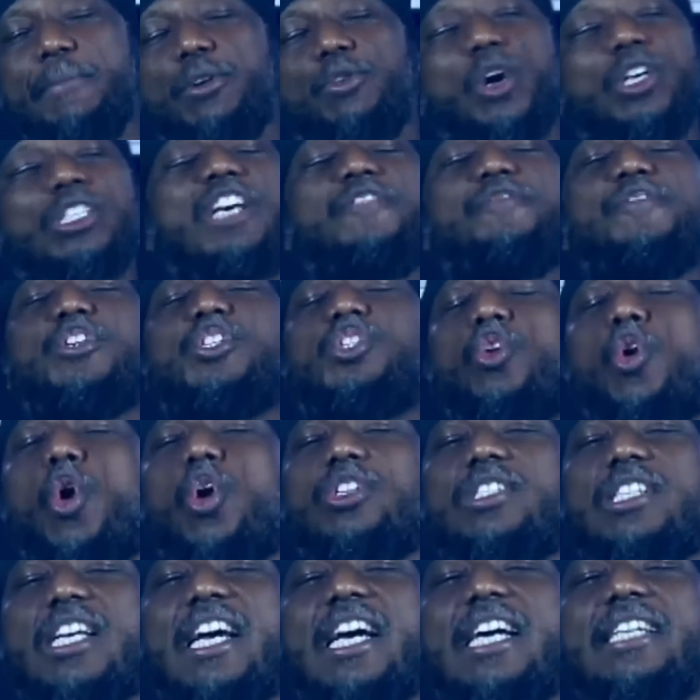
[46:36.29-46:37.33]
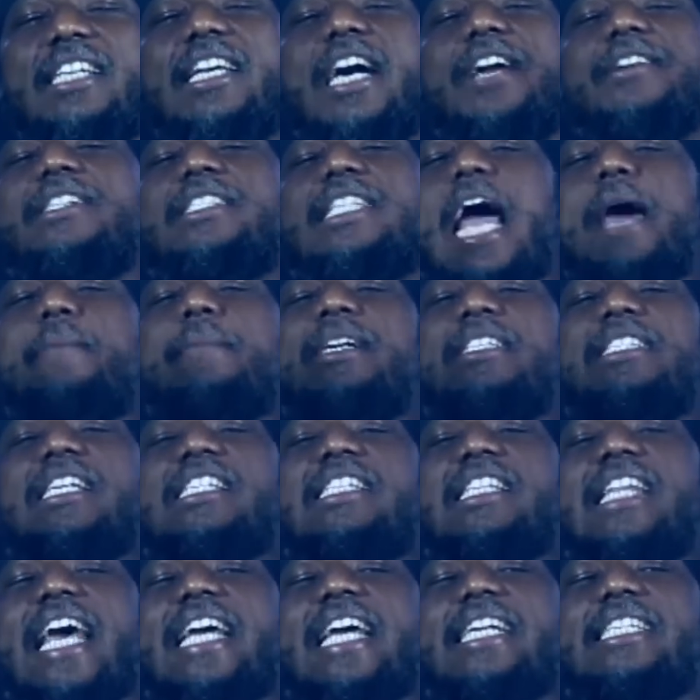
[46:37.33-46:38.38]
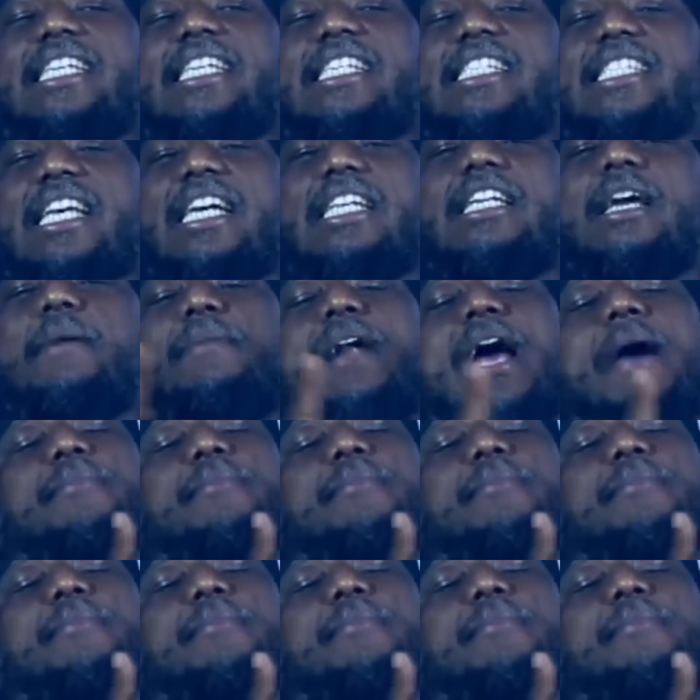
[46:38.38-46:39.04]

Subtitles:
Because if he's caught, the retirement is like this, the